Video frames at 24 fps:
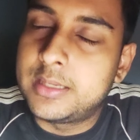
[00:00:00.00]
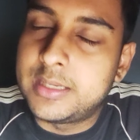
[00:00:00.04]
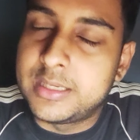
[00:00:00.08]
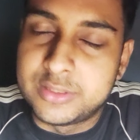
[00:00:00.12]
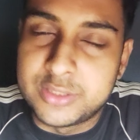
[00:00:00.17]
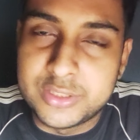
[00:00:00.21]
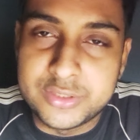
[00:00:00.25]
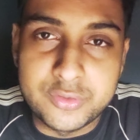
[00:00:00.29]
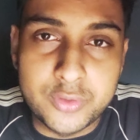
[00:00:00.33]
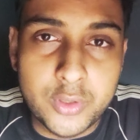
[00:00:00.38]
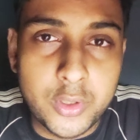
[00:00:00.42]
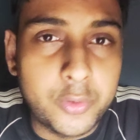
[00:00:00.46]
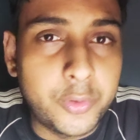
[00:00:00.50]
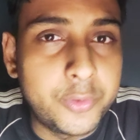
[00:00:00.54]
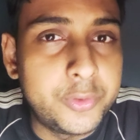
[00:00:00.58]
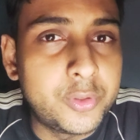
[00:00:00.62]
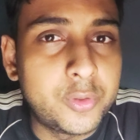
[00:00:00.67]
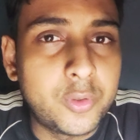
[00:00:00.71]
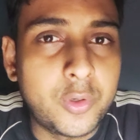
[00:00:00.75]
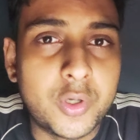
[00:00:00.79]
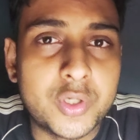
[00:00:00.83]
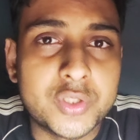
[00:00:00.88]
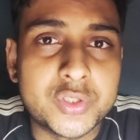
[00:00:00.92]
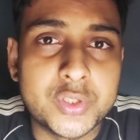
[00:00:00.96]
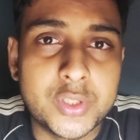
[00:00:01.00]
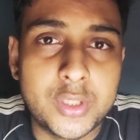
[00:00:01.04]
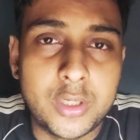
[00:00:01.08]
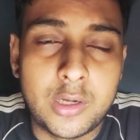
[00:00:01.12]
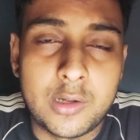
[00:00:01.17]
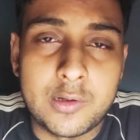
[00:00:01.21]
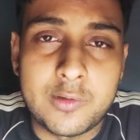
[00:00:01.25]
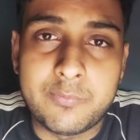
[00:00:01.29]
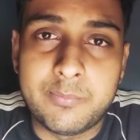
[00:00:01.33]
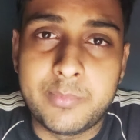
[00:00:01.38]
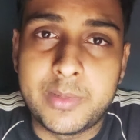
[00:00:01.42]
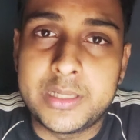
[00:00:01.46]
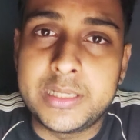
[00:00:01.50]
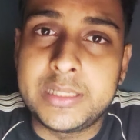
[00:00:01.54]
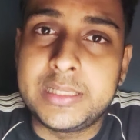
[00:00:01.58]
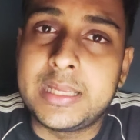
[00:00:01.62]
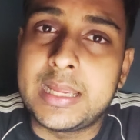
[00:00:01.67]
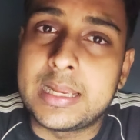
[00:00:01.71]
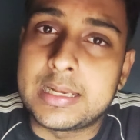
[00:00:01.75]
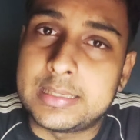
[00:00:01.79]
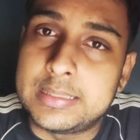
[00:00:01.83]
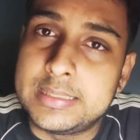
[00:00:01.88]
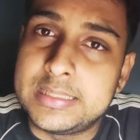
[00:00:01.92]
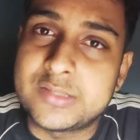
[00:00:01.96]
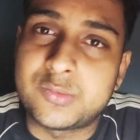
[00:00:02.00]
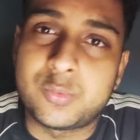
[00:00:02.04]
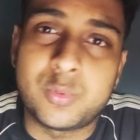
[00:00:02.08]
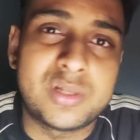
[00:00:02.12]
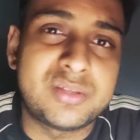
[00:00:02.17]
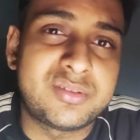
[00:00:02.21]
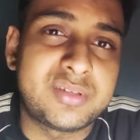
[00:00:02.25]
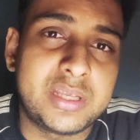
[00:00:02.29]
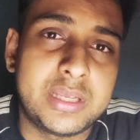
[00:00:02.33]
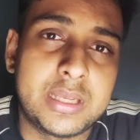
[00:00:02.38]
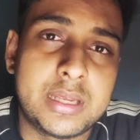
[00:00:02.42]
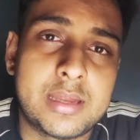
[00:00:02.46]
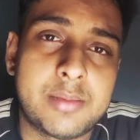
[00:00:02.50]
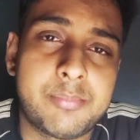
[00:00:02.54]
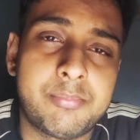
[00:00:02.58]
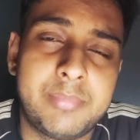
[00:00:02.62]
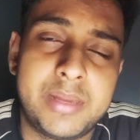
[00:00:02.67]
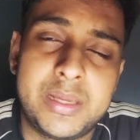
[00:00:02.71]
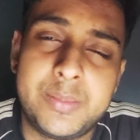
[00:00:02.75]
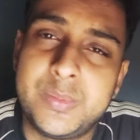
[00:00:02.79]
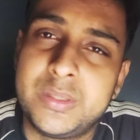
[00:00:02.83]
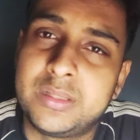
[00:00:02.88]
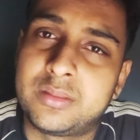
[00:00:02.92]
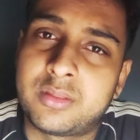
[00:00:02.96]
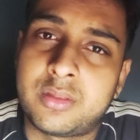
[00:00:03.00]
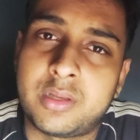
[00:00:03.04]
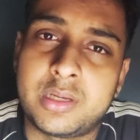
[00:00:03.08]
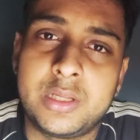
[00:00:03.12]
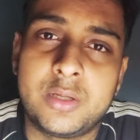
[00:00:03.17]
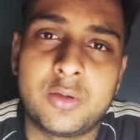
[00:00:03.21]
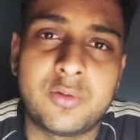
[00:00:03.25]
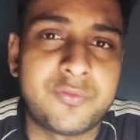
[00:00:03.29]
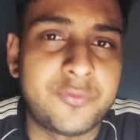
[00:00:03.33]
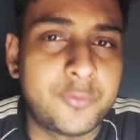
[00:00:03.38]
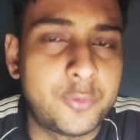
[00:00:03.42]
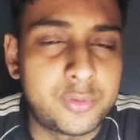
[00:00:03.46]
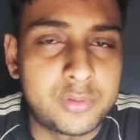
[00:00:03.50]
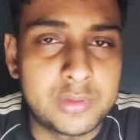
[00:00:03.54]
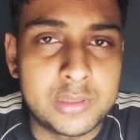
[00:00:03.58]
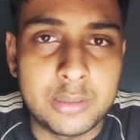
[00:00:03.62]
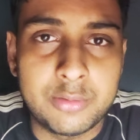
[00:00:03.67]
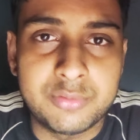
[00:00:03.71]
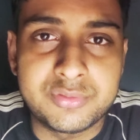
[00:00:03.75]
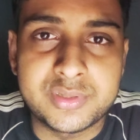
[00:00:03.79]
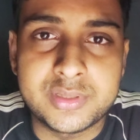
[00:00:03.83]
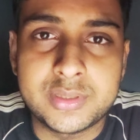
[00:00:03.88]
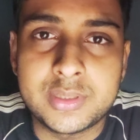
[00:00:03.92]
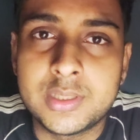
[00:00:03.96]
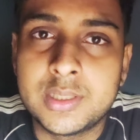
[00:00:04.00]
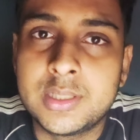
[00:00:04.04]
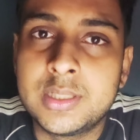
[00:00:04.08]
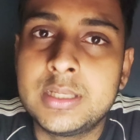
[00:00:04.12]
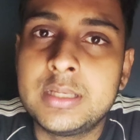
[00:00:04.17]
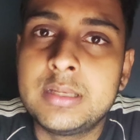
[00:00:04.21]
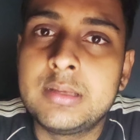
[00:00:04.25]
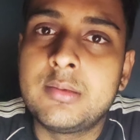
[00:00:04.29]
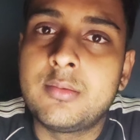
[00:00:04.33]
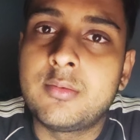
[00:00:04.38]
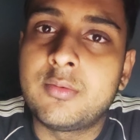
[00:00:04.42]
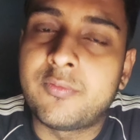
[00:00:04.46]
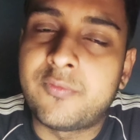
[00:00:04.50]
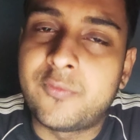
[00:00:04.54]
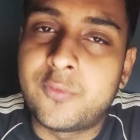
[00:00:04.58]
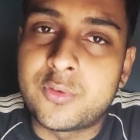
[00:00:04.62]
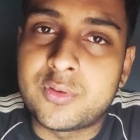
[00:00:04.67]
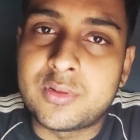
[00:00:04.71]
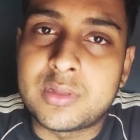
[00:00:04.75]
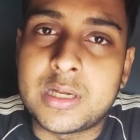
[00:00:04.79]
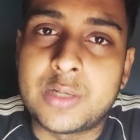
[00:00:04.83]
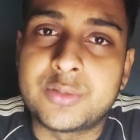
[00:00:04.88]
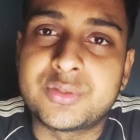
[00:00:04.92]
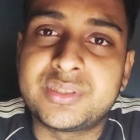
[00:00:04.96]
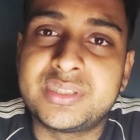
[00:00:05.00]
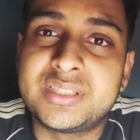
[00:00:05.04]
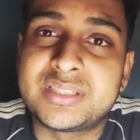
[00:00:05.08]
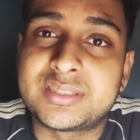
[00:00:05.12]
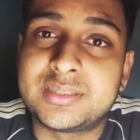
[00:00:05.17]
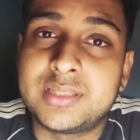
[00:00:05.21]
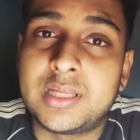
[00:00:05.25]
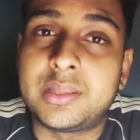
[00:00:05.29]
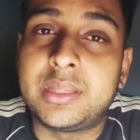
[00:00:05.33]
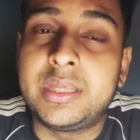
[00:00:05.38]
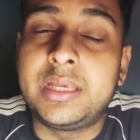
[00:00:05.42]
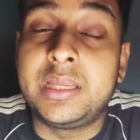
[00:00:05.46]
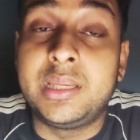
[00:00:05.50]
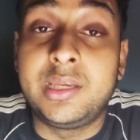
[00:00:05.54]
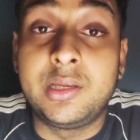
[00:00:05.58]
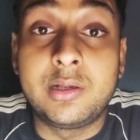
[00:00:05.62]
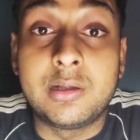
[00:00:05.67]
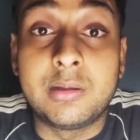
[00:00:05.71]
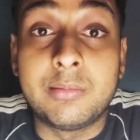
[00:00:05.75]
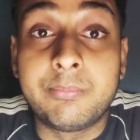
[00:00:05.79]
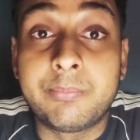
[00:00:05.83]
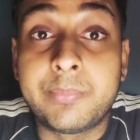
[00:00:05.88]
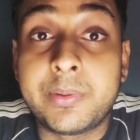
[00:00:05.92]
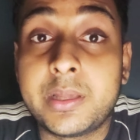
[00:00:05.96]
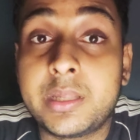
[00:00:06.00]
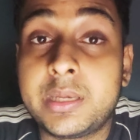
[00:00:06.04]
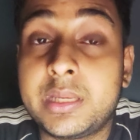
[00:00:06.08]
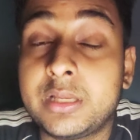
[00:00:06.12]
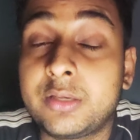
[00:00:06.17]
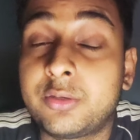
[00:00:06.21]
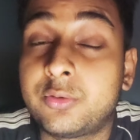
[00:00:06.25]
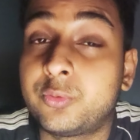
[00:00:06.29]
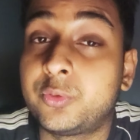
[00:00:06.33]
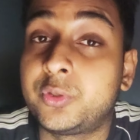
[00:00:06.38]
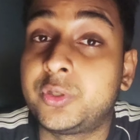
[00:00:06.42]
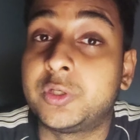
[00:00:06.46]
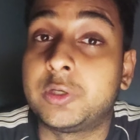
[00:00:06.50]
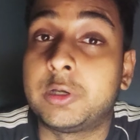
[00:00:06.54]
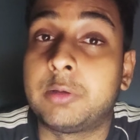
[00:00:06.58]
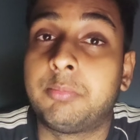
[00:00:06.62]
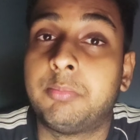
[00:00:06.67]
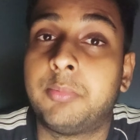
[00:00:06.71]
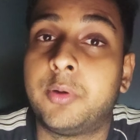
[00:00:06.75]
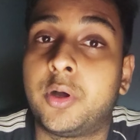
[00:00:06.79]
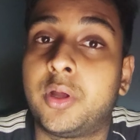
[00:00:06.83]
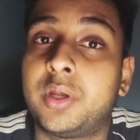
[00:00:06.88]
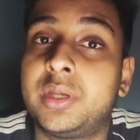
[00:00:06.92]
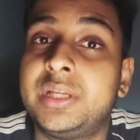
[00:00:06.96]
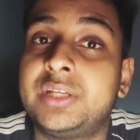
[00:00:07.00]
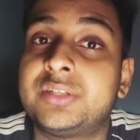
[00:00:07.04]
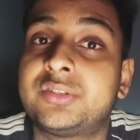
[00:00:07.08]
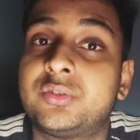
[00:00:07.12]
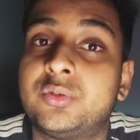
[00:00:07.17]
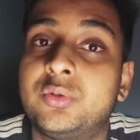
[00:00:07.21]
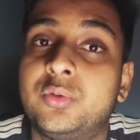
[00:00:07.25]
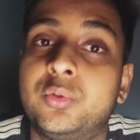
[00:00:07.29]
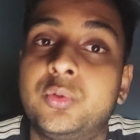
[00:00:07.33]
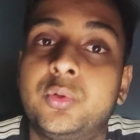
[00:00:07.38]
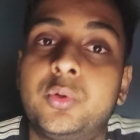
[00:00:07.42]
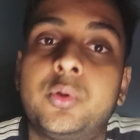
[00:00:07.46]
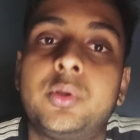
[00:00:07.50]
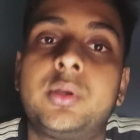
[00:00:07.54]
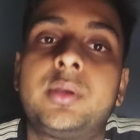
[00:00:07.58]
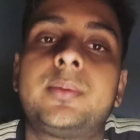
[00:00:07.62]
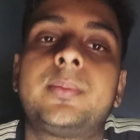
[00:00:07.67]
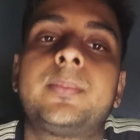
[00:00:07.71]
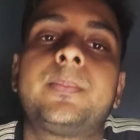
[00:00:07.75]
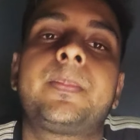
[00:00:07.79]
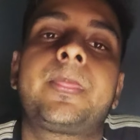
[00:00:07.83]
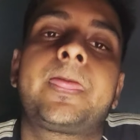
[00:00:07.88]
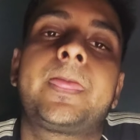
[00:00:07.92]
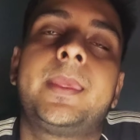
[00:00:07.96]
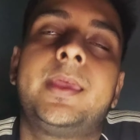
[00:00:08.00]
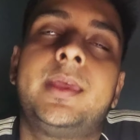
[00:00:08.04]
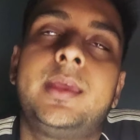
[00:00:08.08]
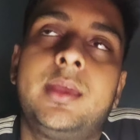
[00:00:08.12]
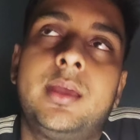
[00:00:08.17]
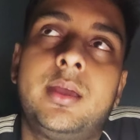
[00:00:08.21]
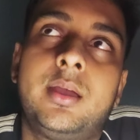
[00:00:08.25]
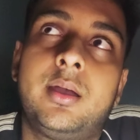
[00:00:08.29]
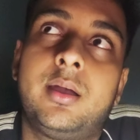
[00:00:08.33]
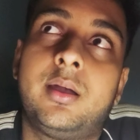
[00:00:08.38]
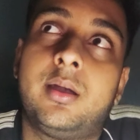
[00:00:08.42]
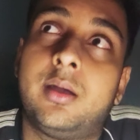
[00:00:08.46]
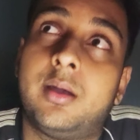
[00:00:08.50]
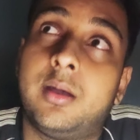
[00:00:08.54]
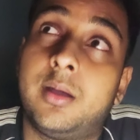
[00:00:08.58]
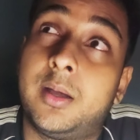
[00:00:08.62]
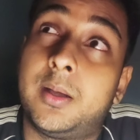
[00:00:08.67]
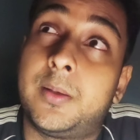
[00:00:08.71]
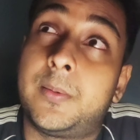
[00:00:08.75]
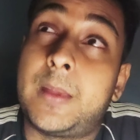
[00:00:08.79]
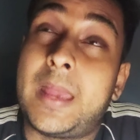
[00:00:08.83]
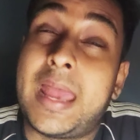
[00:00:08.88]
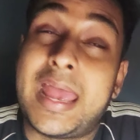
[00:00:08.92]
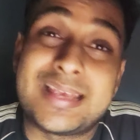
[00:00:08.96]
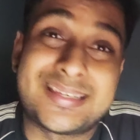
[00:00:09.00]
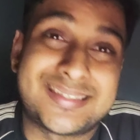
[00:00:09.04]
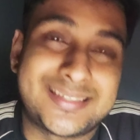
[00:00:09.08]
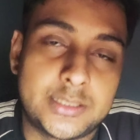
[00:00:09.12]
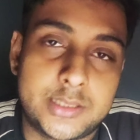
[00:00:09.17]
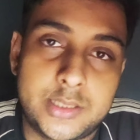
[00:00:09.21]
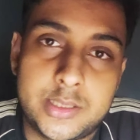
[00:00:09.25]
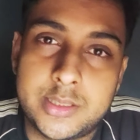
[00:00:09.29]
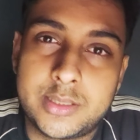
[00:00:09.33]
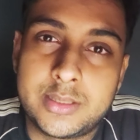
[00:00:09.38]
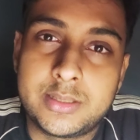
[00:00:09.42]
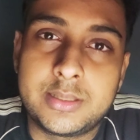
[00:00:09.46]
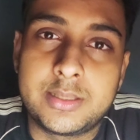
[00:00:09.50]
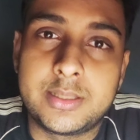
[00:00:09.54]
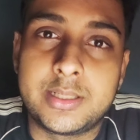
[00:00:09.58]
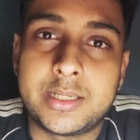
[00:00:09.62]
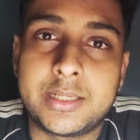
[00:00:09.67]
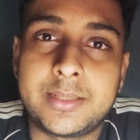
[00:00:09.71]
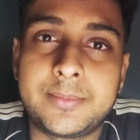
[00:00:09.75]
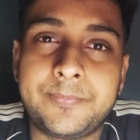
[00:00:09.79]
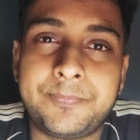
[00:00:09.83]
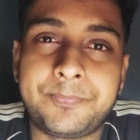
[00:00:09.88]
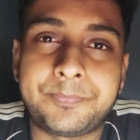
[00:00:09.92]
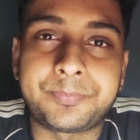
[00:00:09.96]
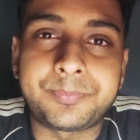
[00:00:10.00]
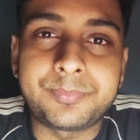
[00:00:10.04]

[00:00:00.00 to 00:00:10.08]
It is not going to cost you a lot of money, at least once a year, maybe 3 or 4,000. 4,000 is nothing in comparing to your body's own asset, right?